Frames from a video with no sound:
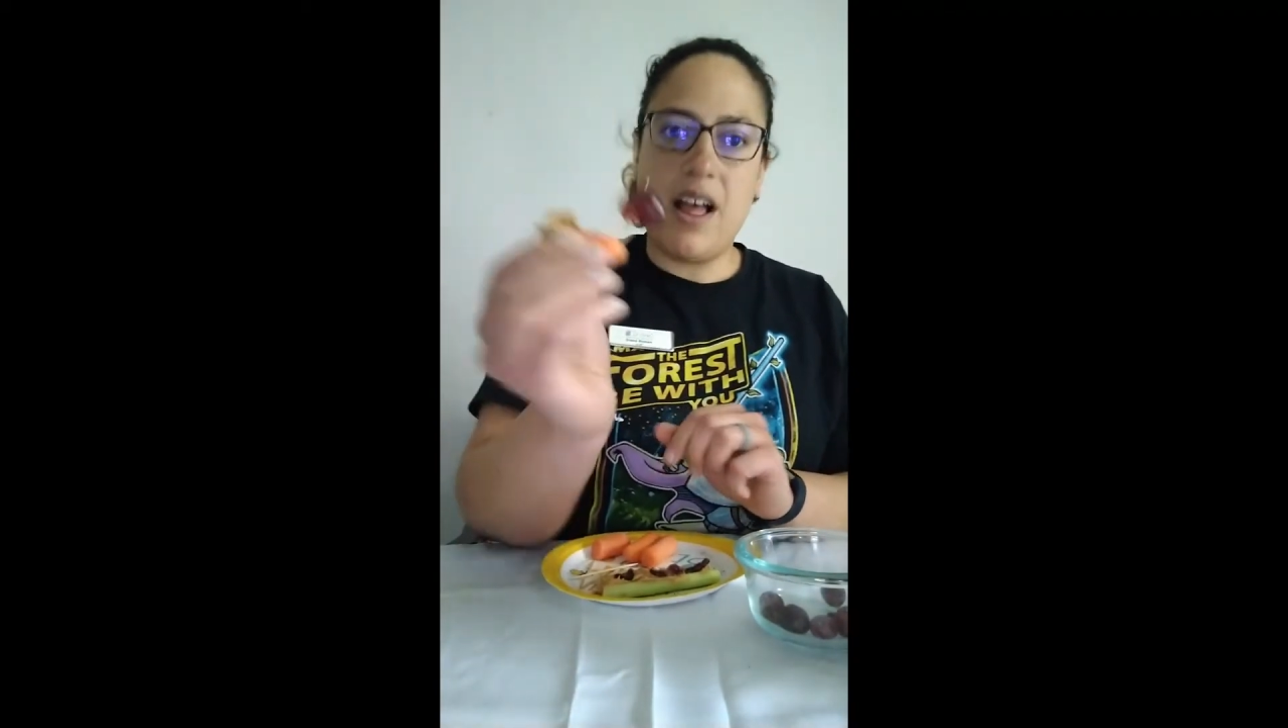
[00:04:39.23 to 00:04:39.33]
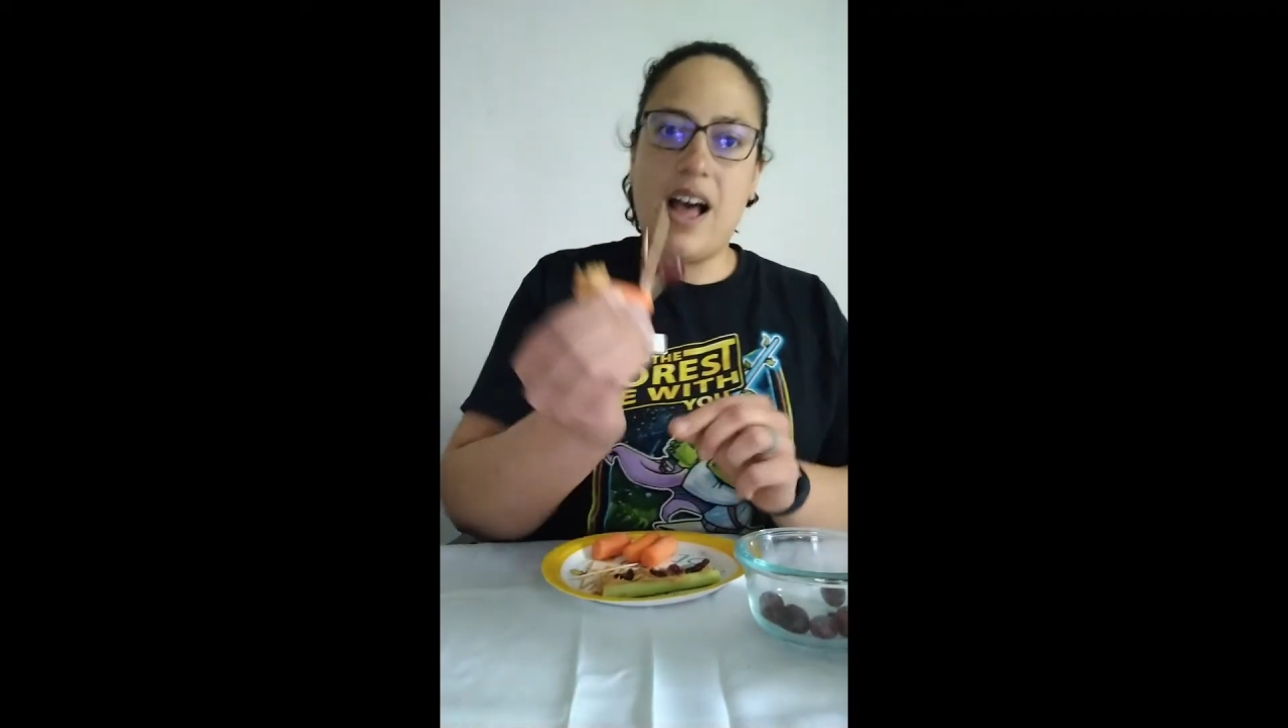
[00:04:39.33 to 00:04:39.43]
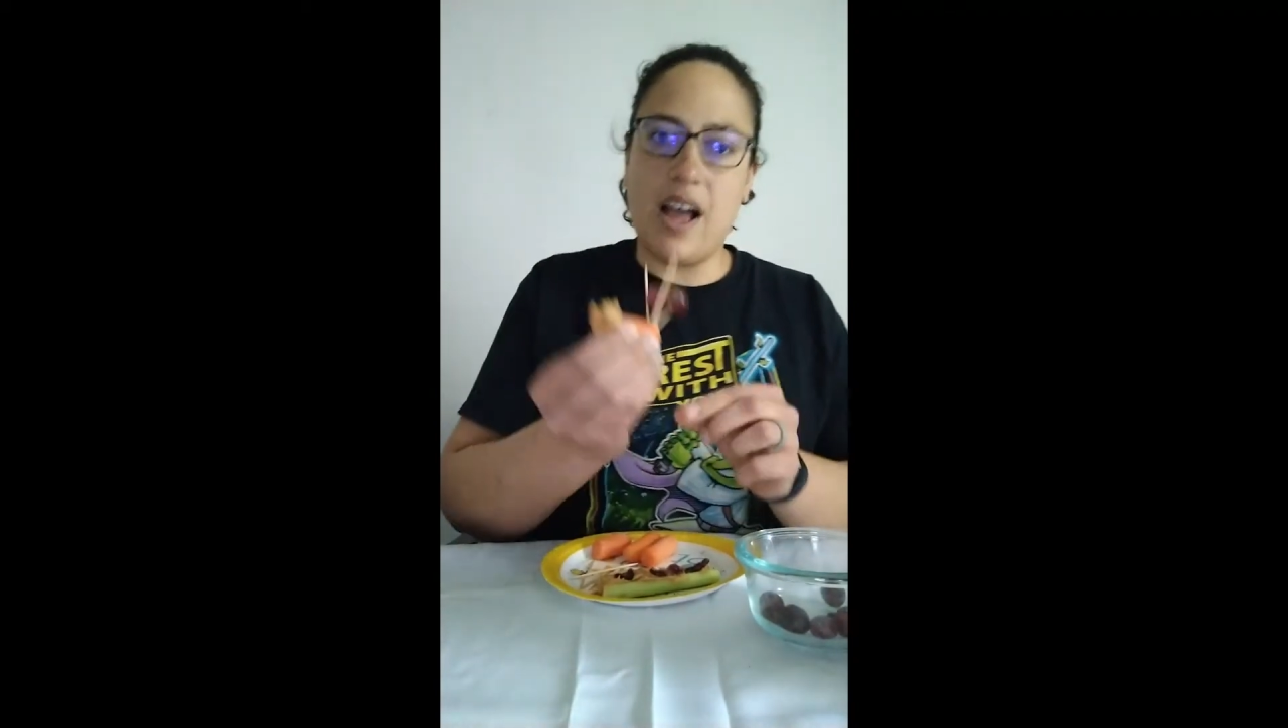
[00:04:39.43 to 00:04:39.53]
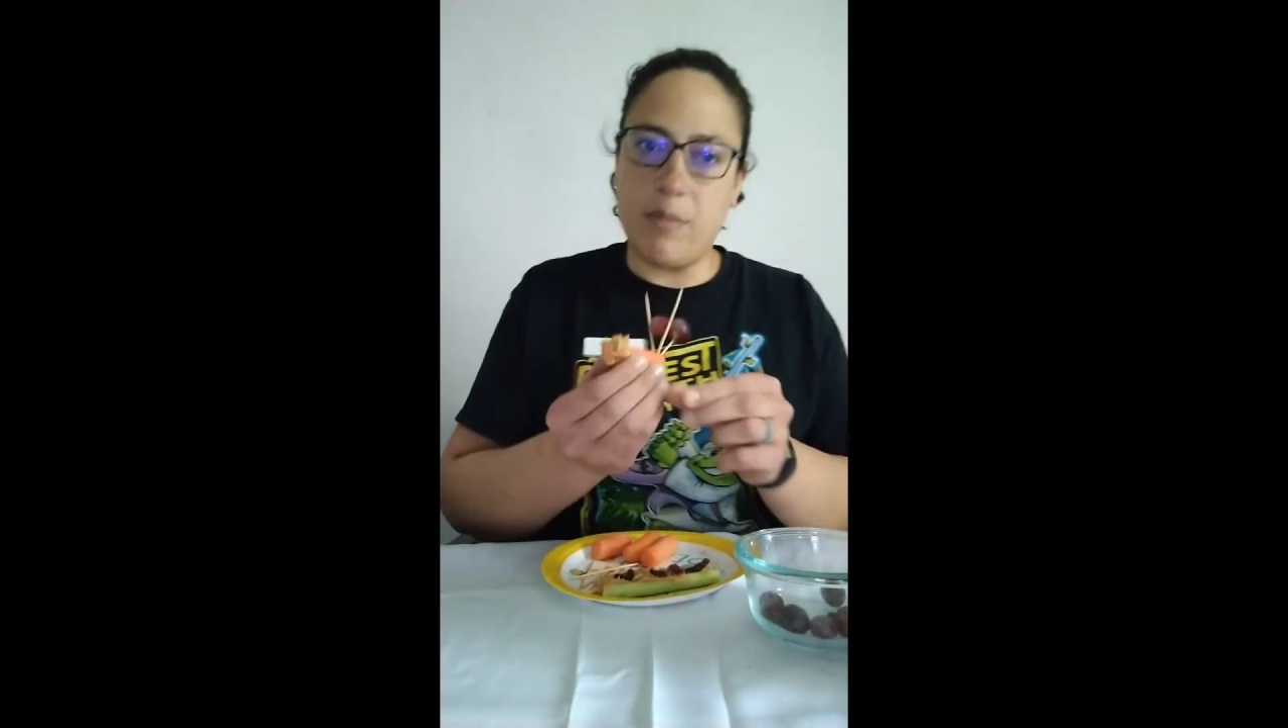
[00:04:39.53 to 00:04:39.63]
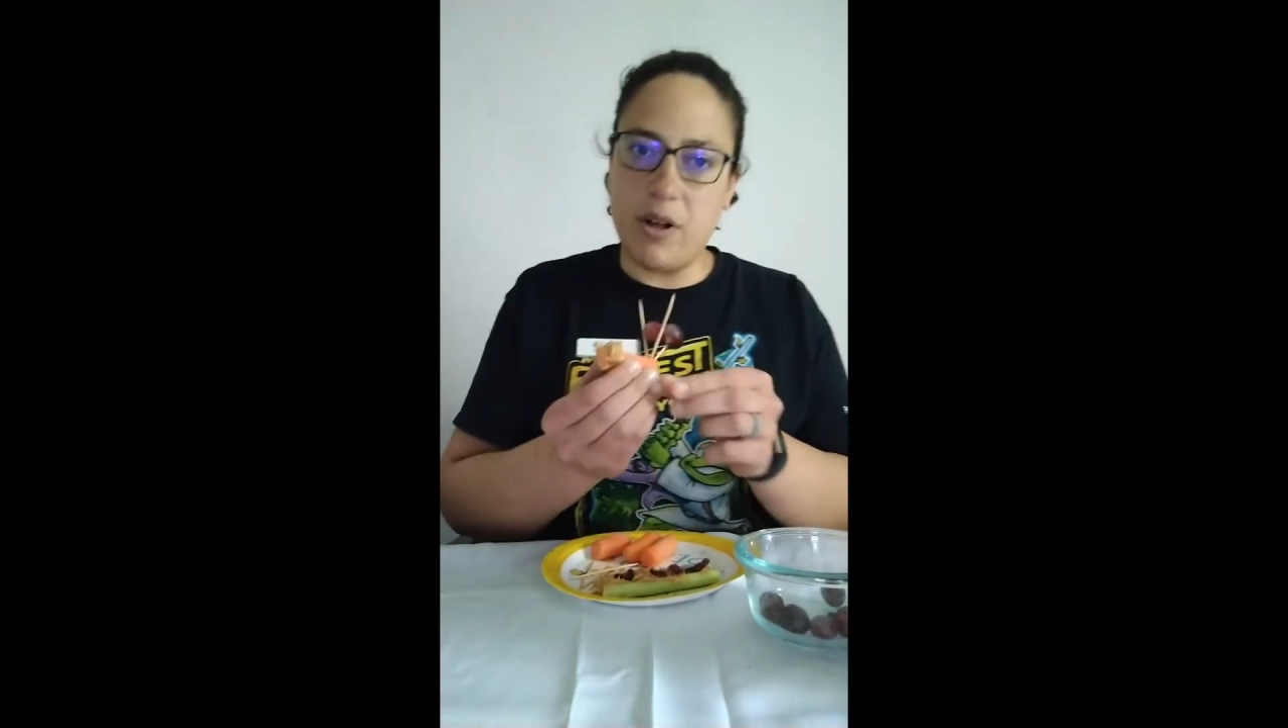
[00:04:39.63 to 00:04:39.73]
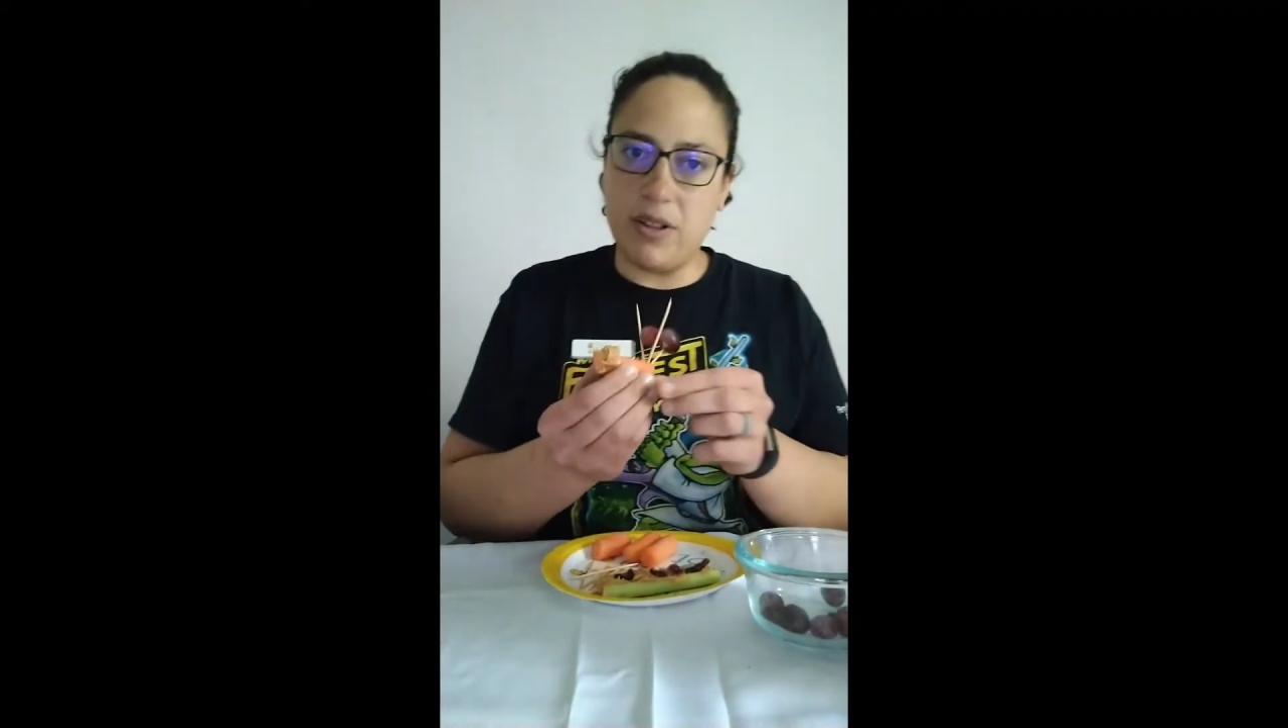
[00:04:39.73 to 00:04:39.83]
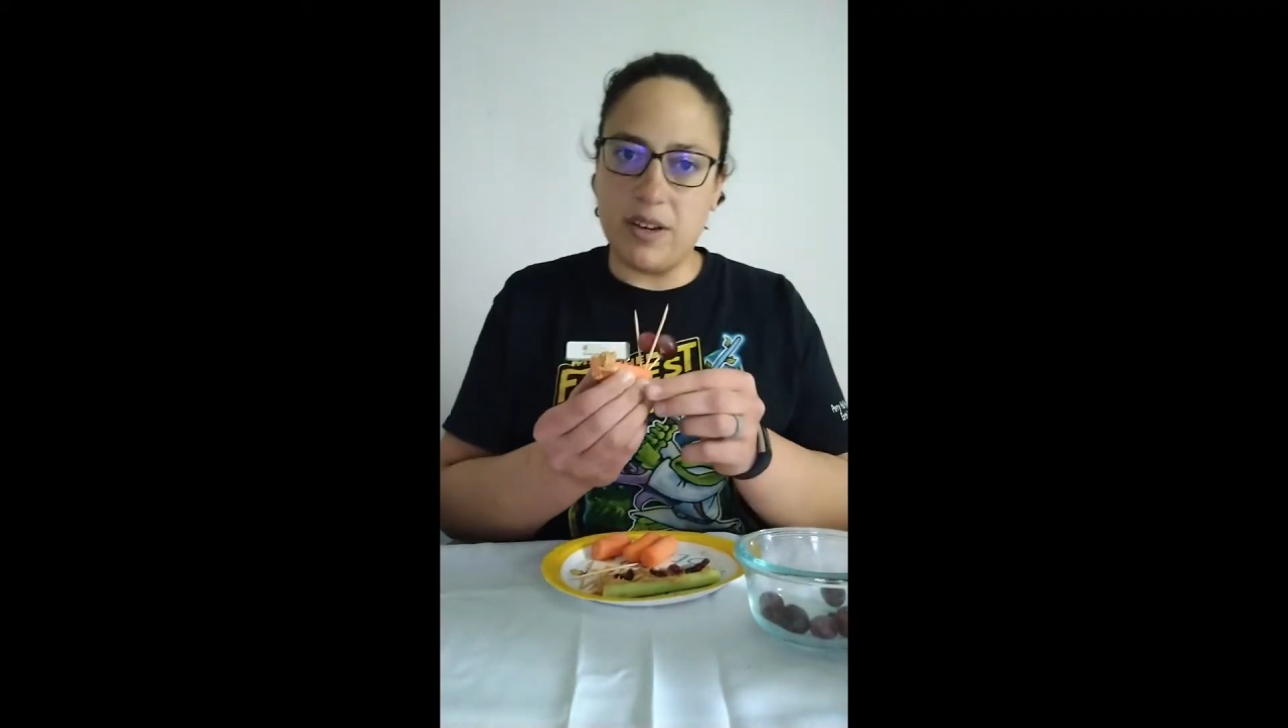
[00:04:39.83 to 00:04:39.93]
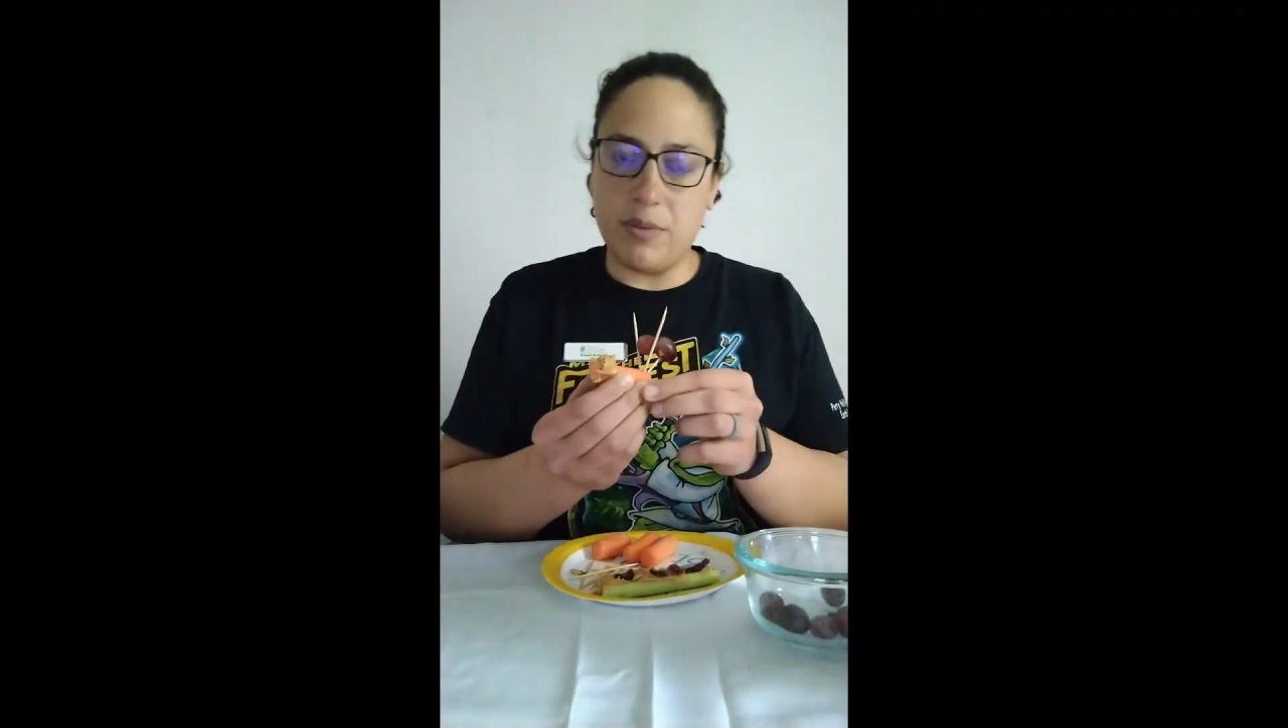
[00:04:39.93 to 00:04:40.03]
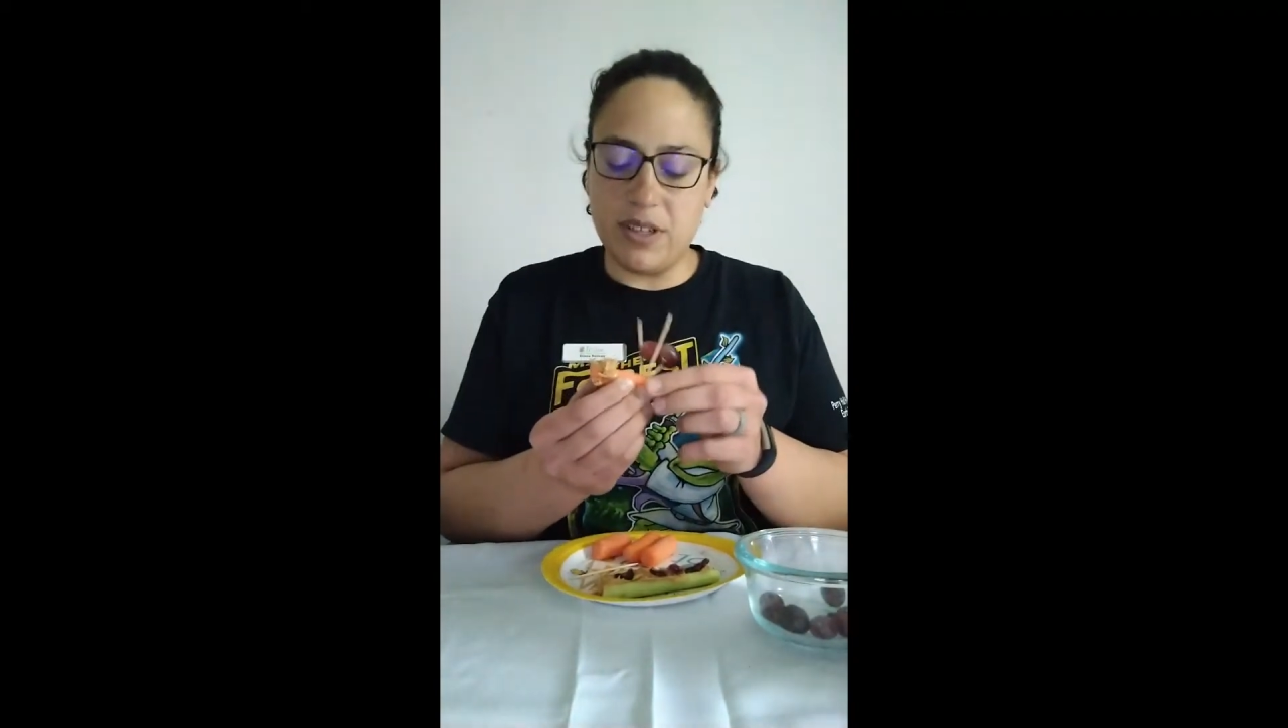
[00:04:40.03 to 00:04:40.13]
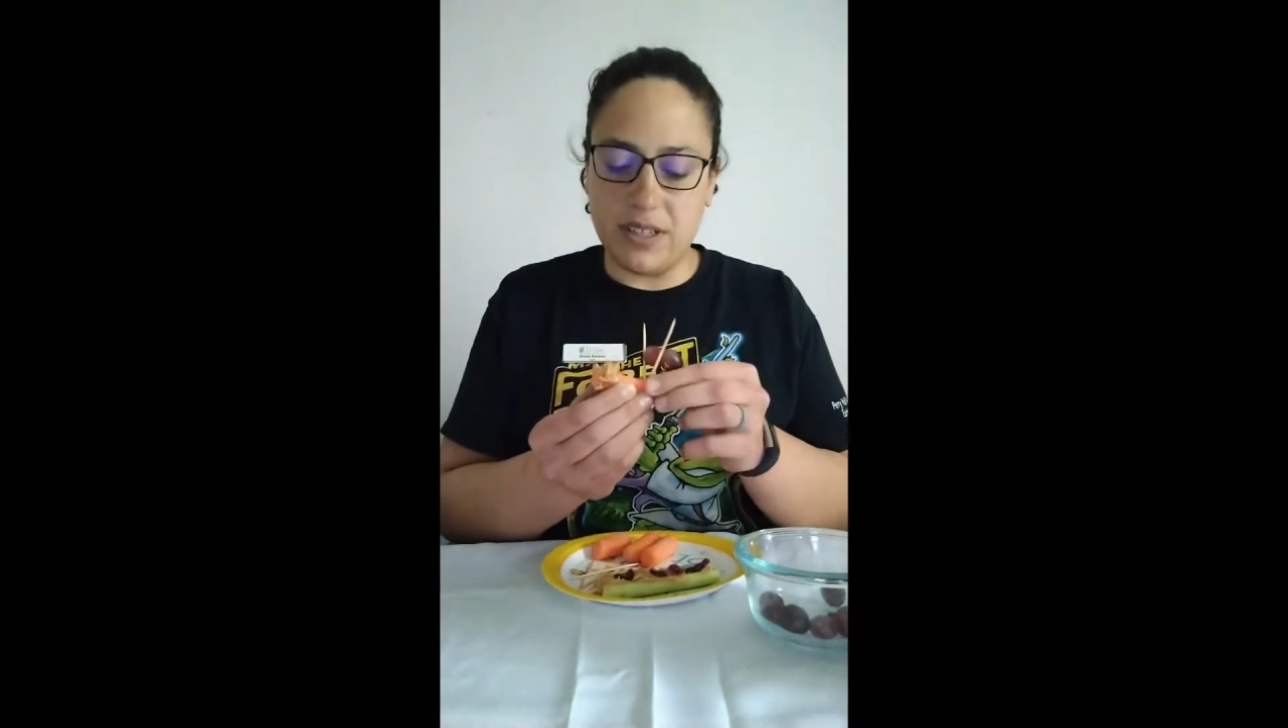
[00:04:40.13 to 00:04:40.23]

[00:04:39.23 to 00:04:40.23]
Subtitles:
eyeball edible